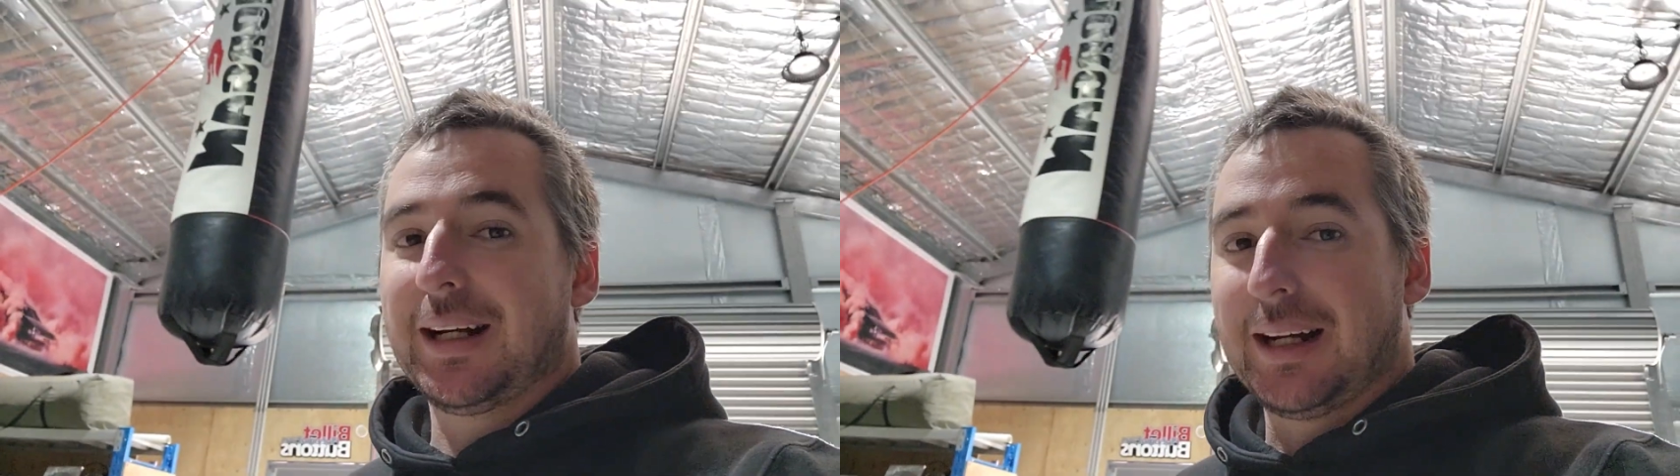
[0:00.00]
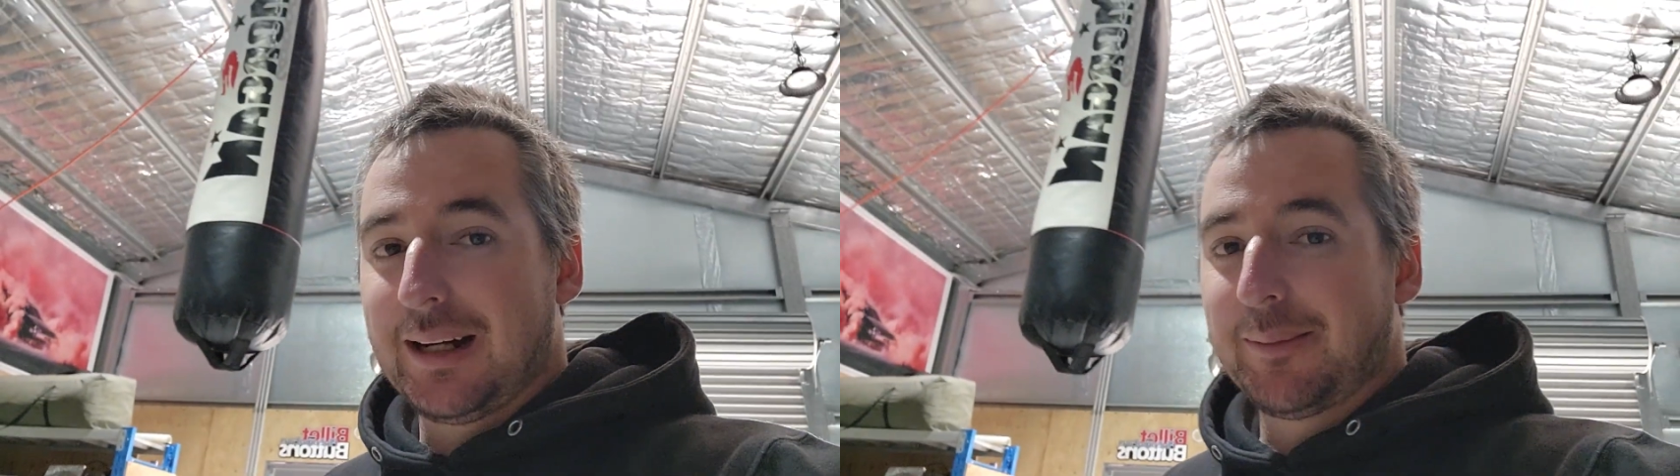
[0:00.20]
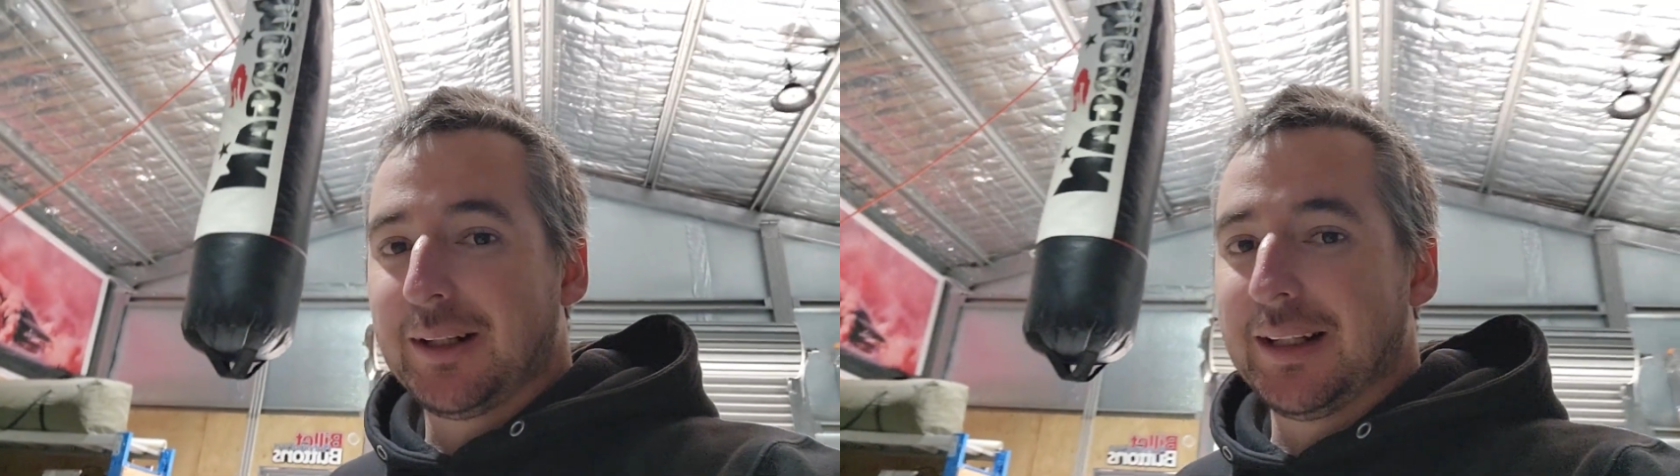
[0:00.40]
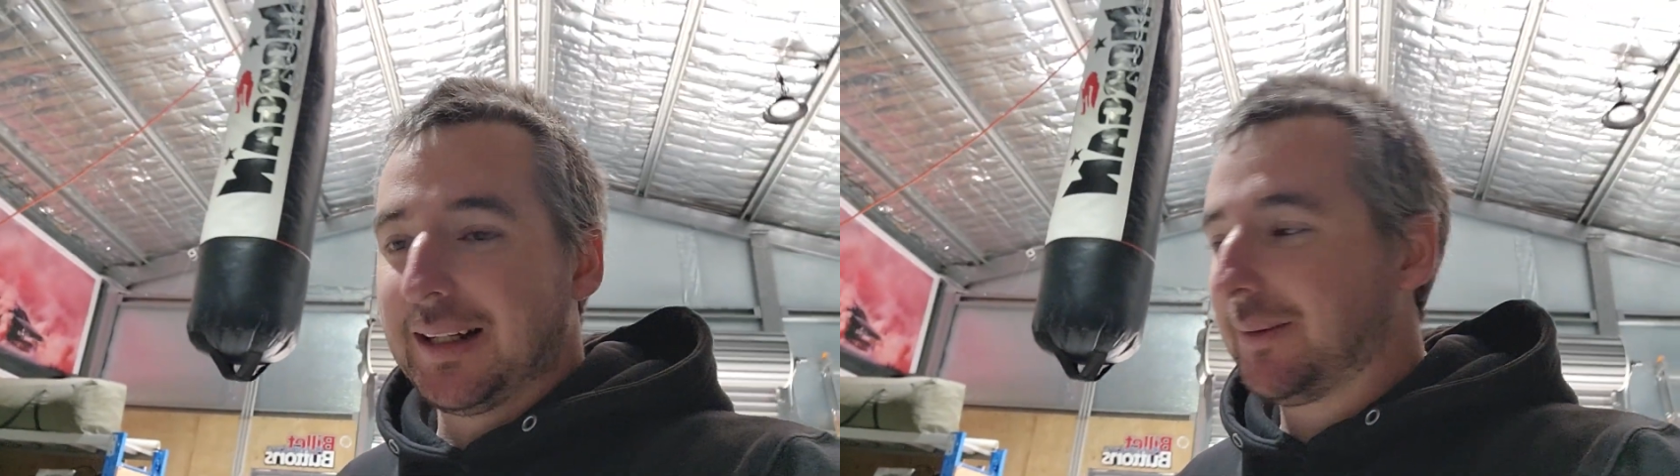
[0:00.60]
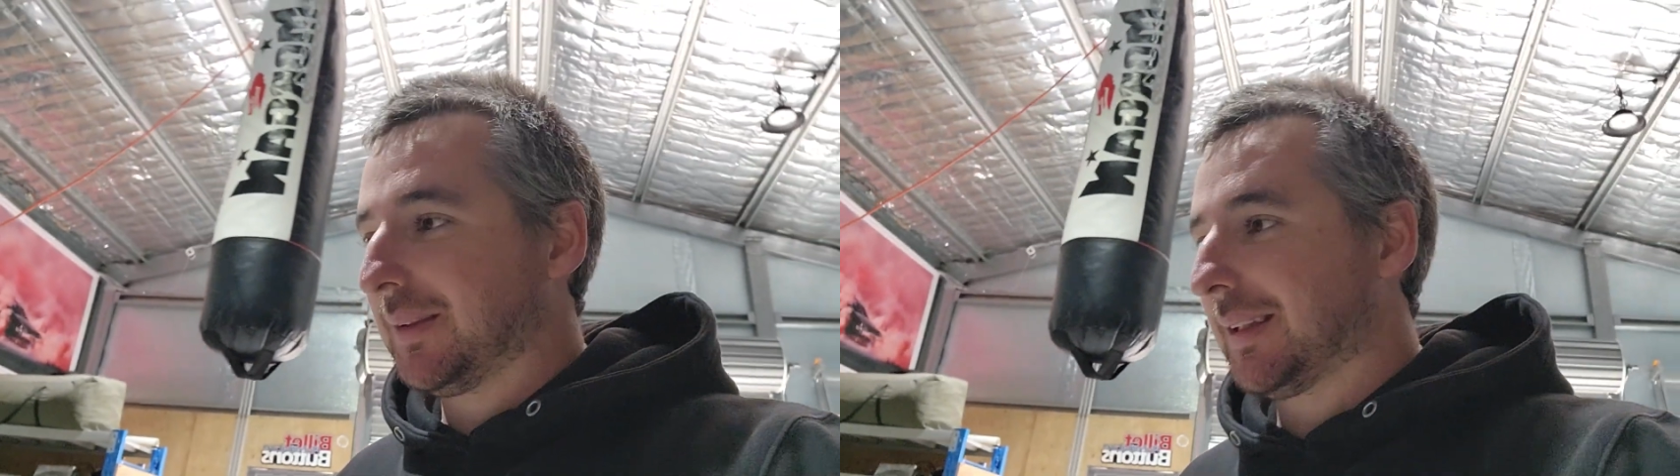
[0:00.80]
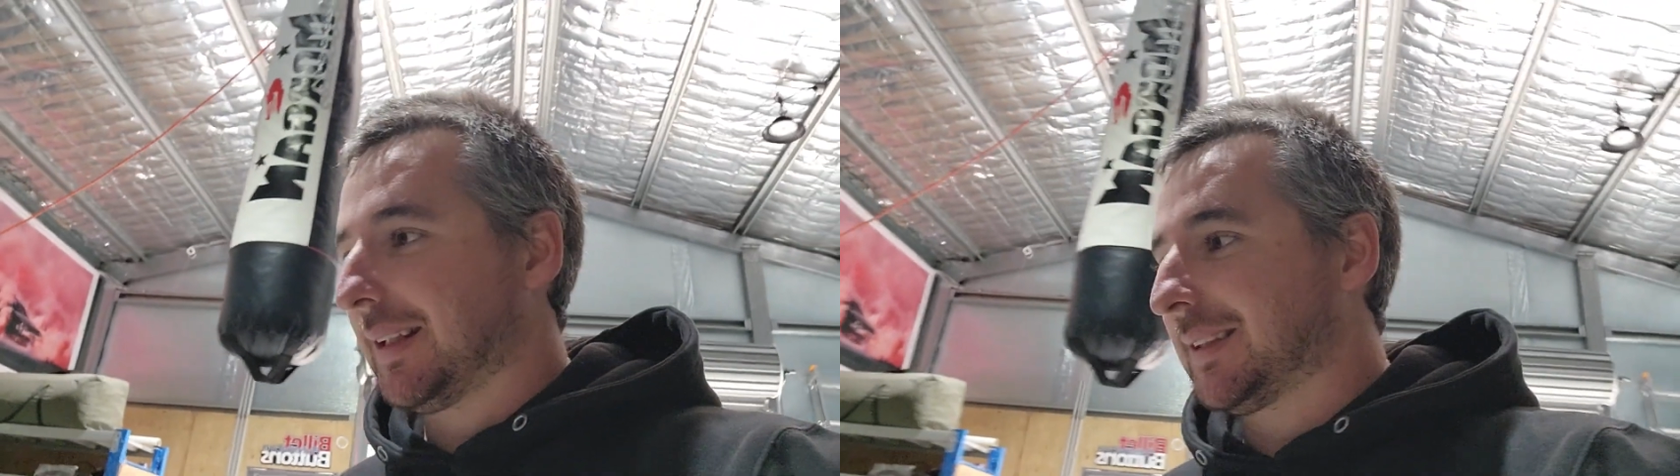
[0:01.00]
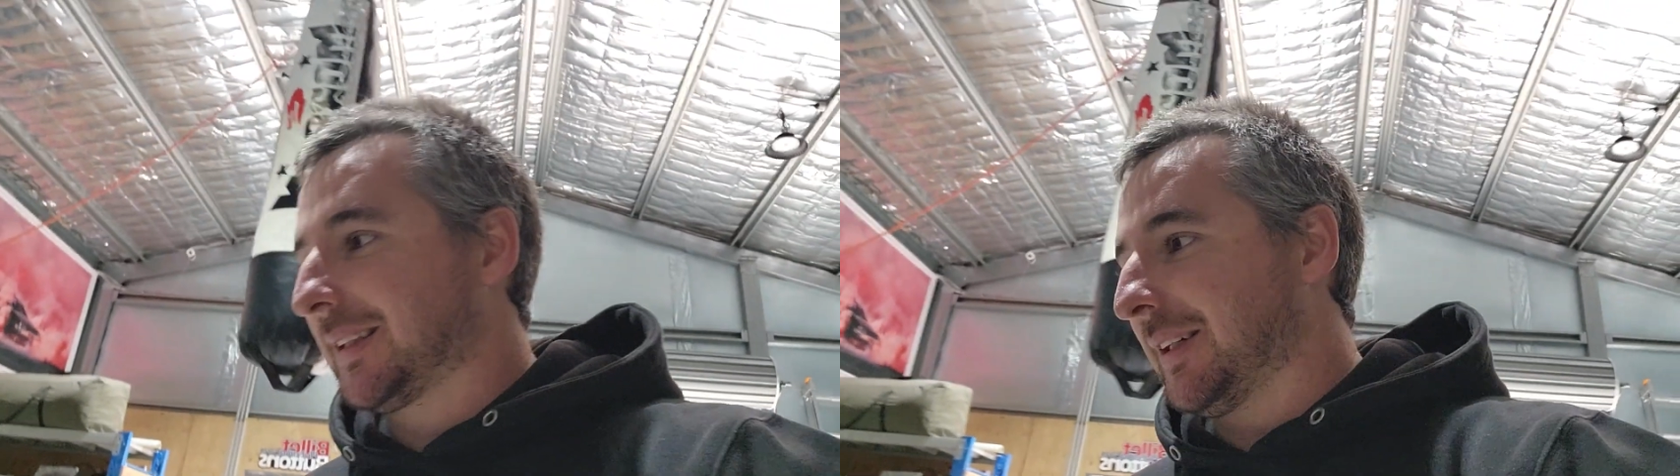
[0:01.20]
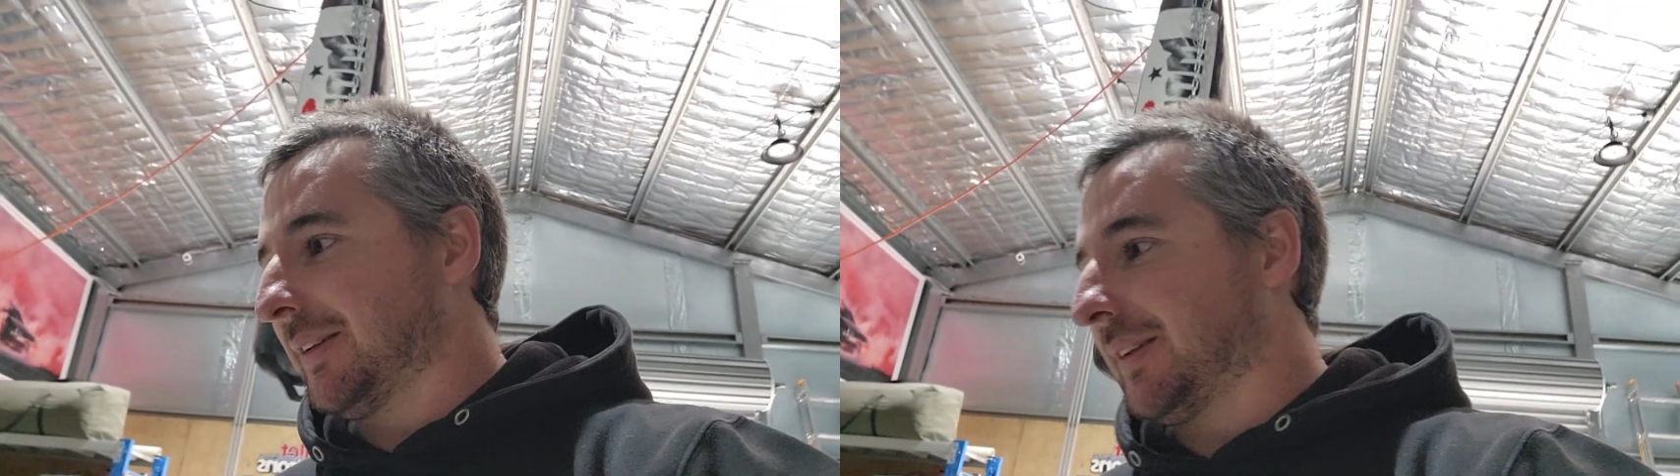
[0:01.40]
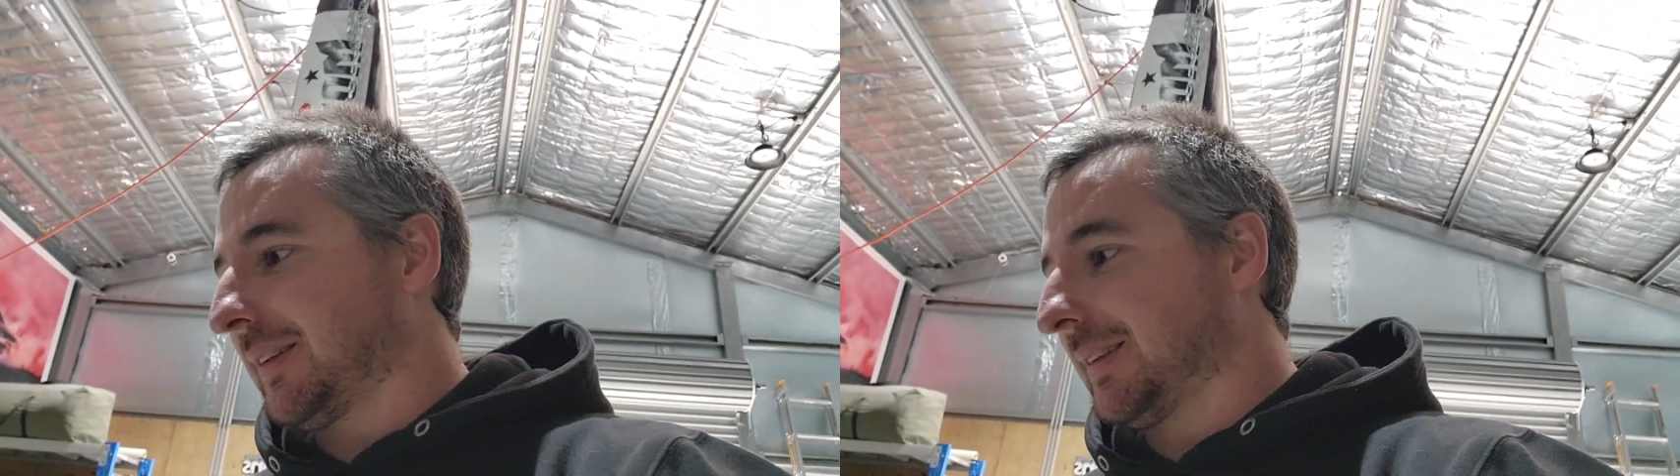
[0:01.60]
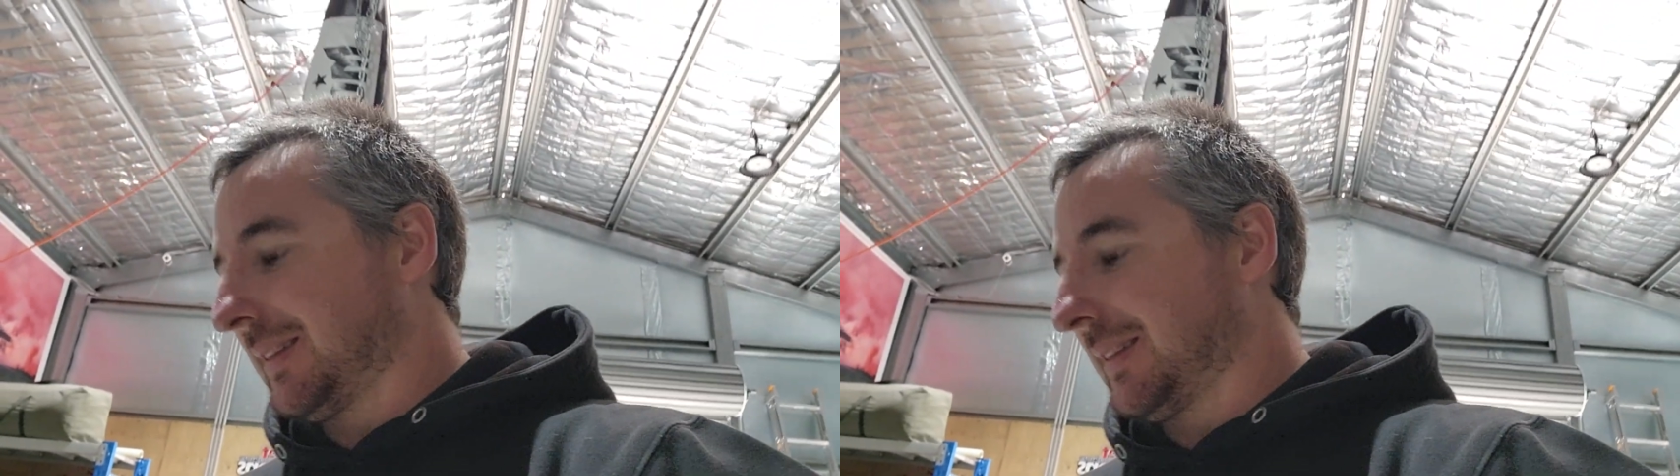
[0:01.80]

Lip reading: arm and a leg when things go wrong.